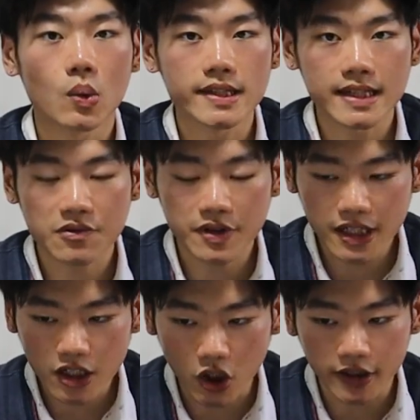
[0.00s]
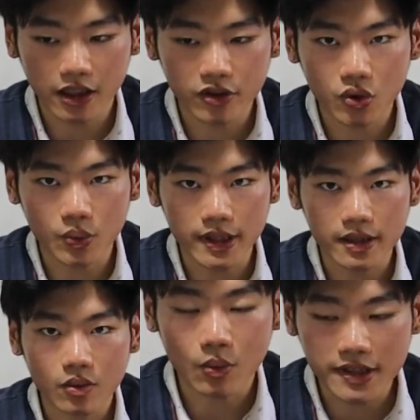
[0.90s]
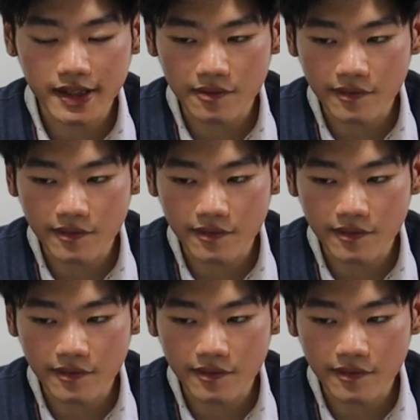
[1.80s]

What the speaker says: once I really got down to it, once I